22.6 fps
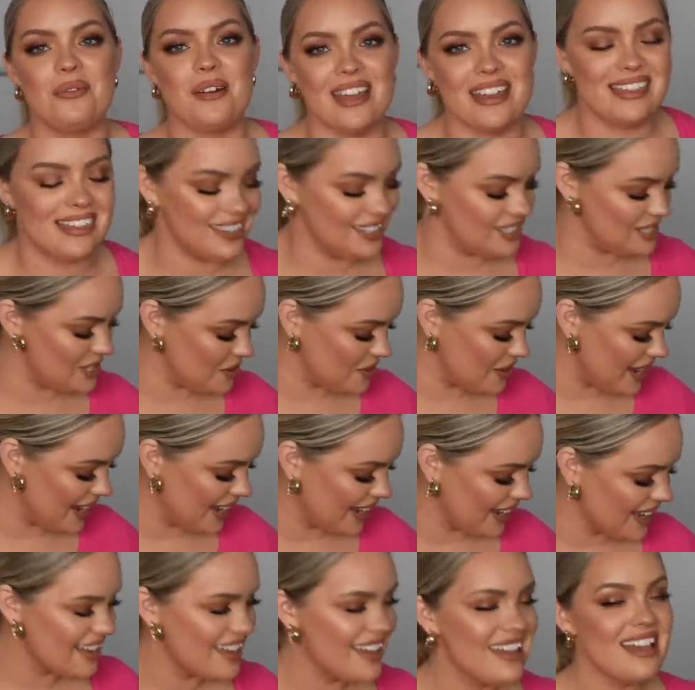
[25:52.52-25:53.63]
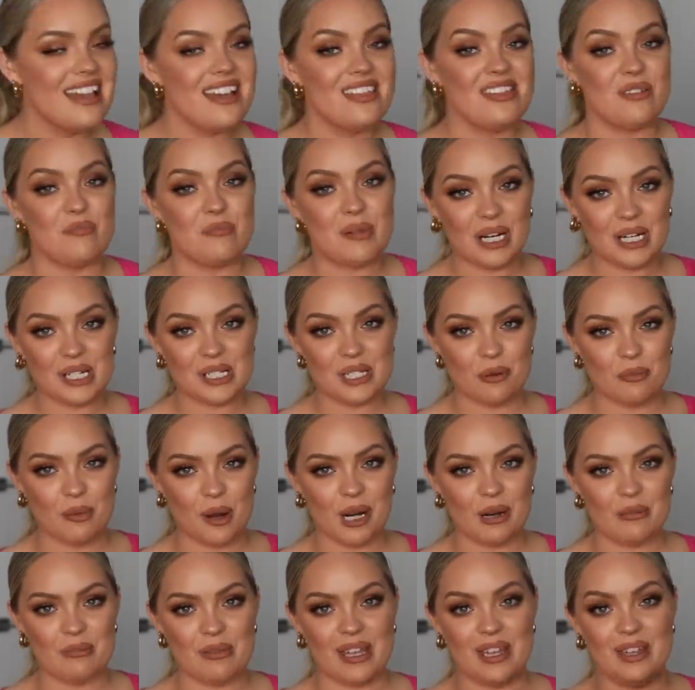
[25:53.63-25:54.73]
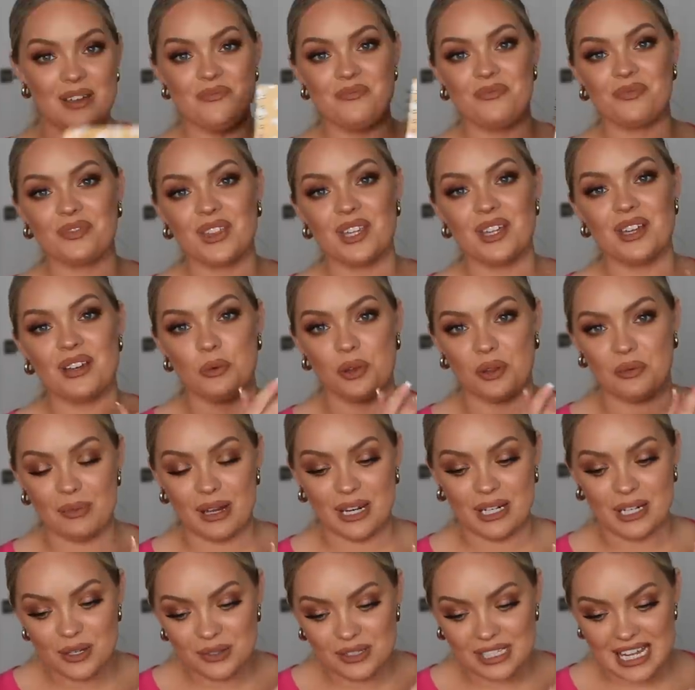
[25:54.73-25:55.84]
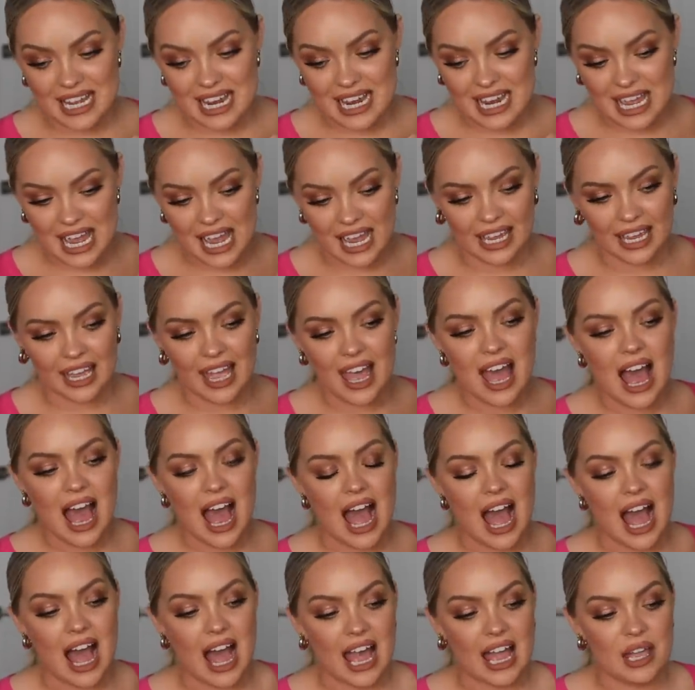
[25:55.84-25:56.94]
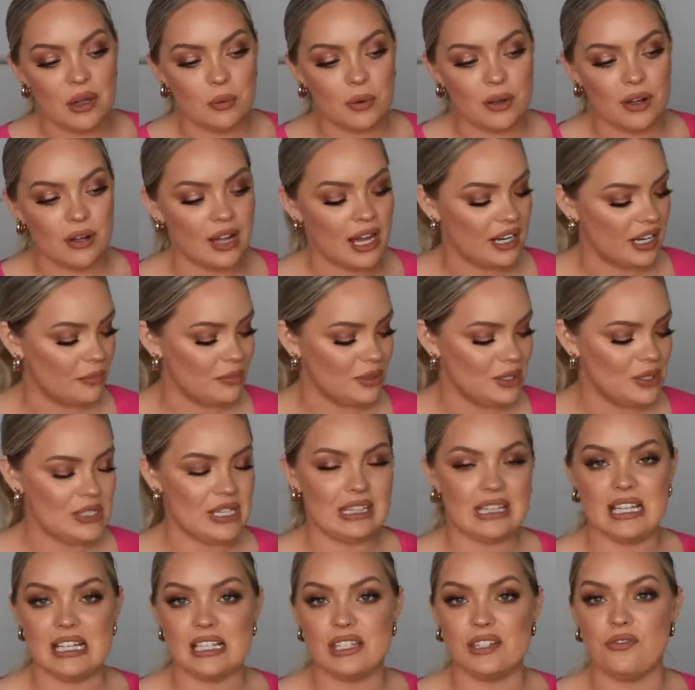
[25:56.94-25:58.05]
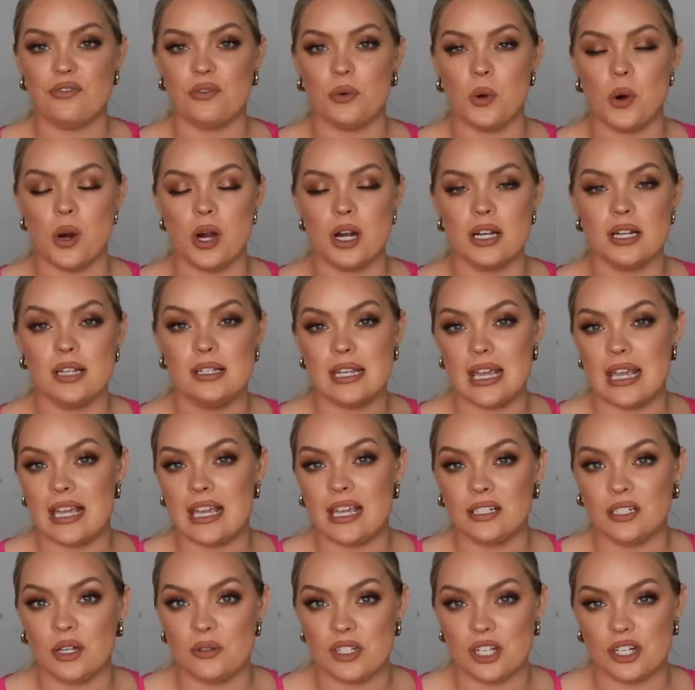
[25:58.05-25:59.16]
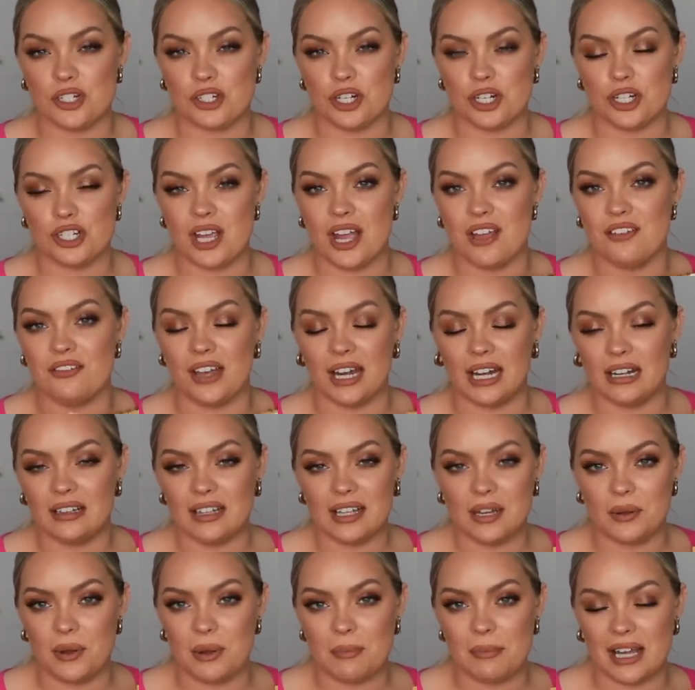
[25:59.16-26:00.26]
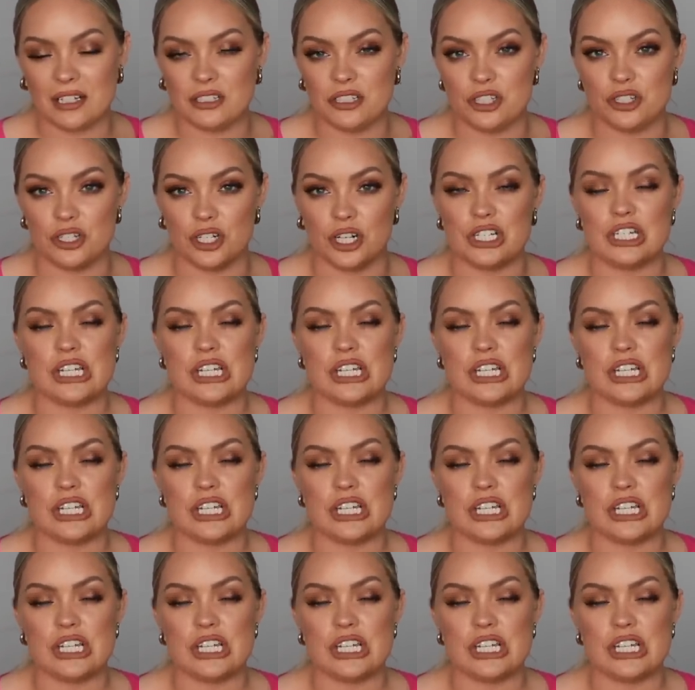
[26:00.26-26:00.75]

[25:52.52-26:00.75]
with doing the Paris apartment, with my note taking, I will end up using this for taking notes at church. I finally went back to church.